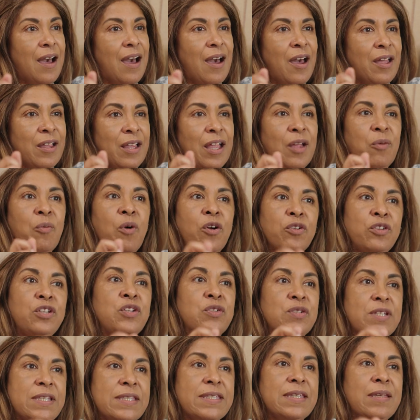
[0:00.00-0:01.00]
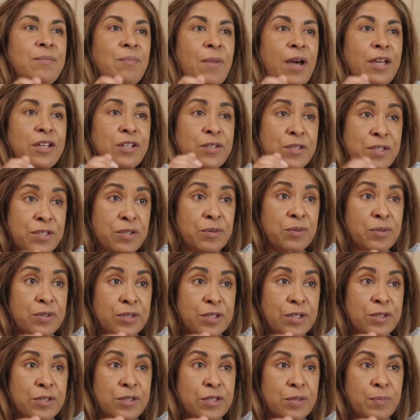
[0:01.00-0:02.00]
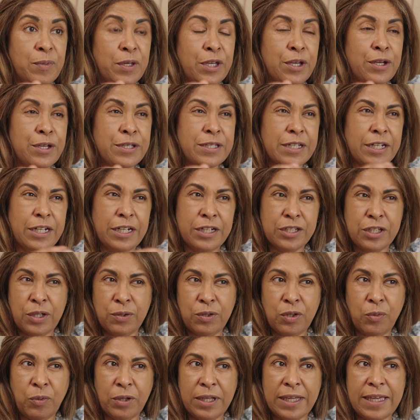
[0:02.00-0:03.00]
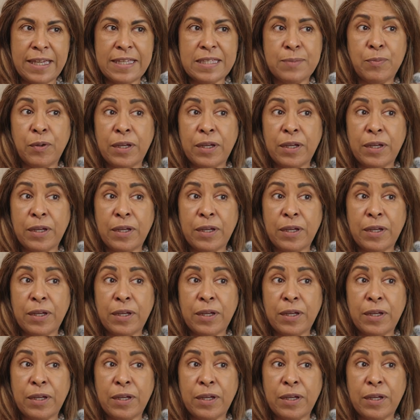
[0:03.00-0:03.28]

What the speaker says: And I want you to see my consultant because I don't know what it is,